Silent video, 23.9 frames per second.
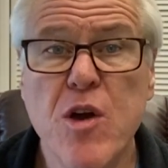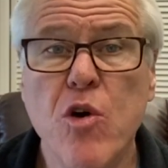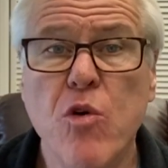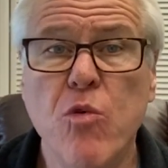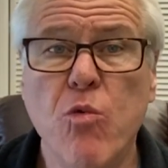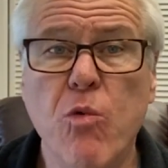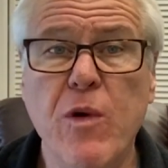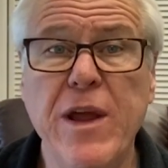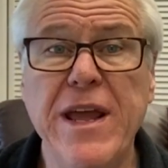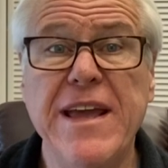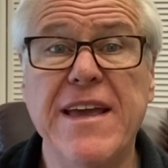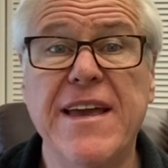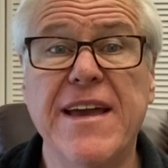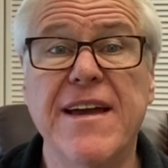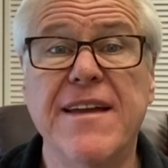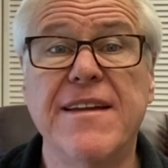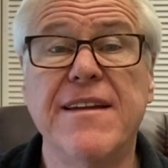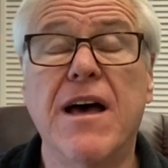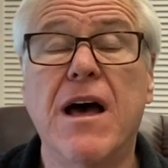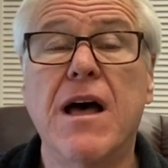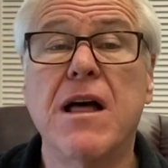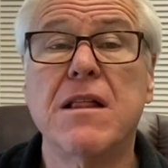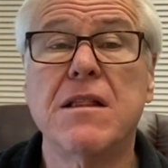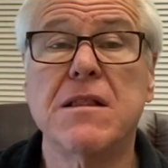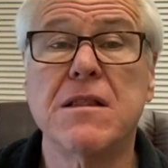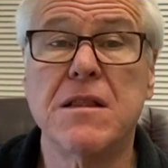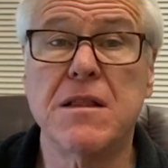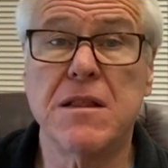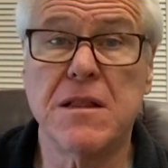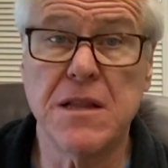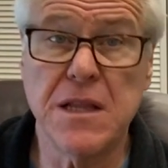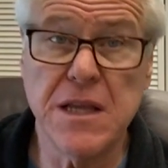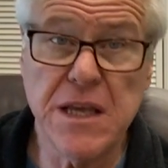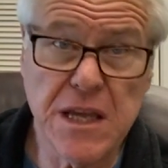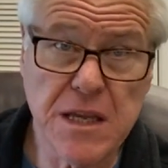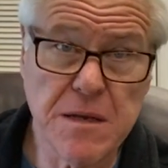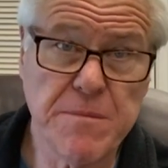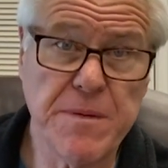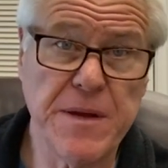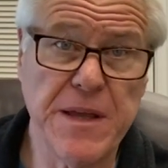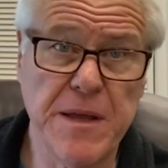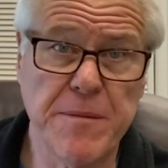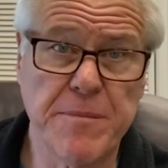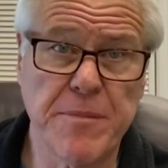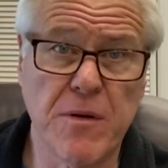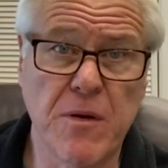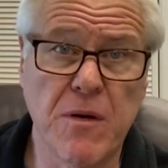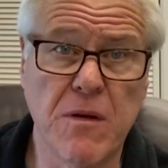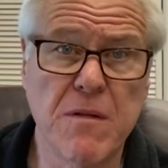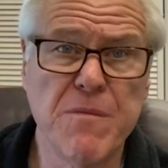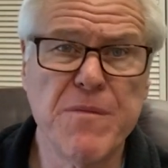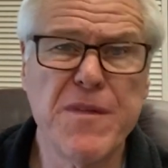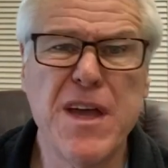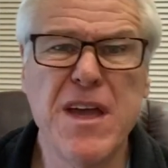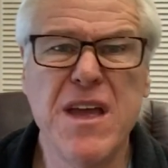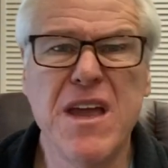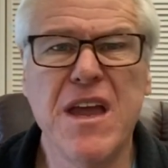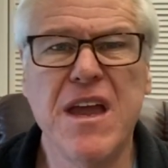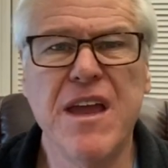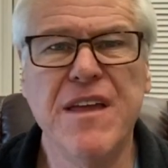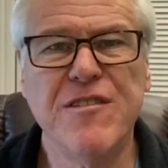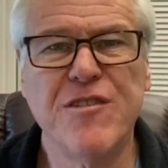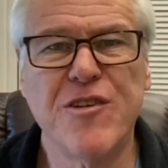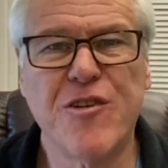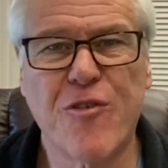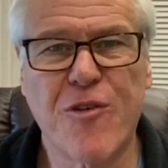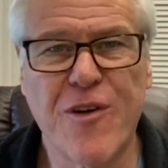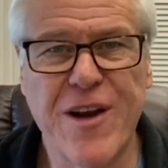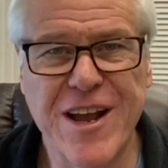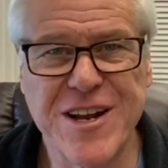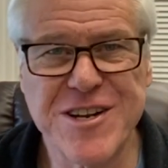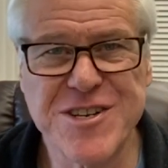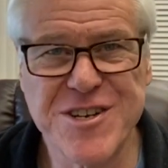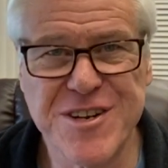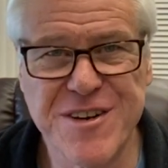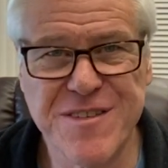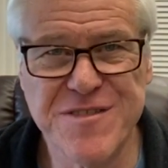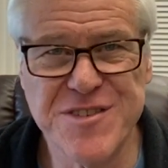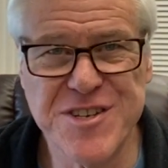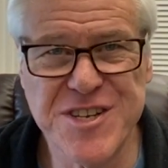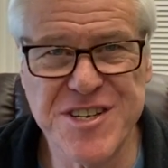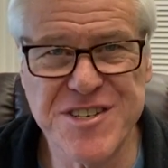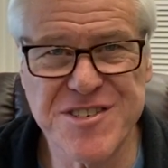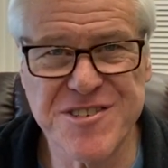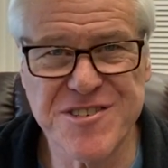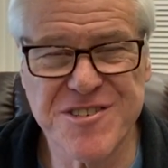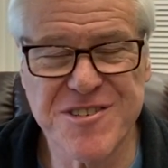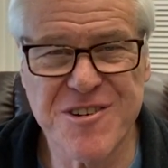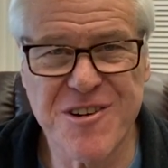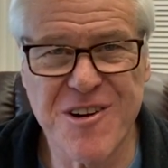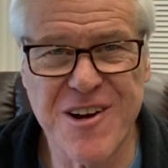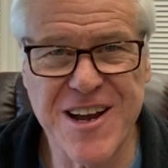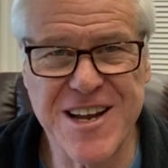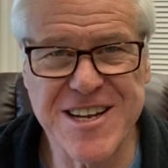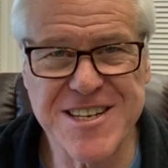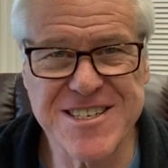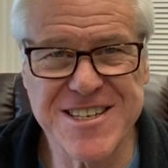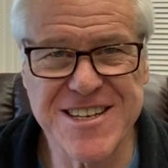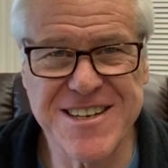we can lead people in the direction of Jesus Christ.